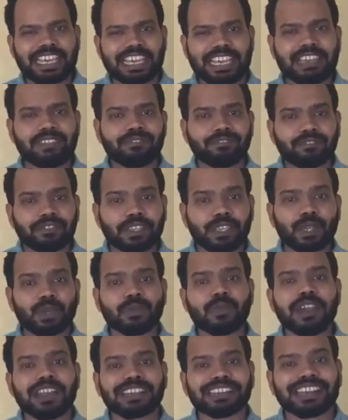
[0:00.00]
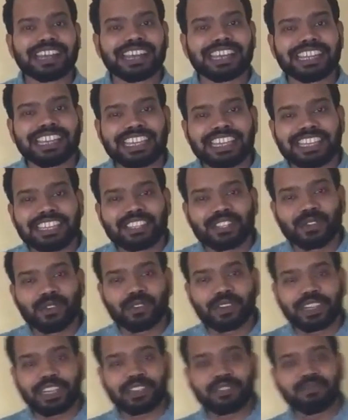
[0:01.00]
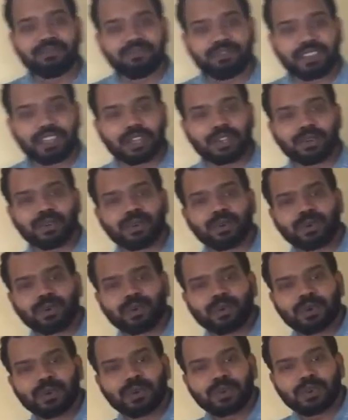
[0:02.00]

If you are ready to review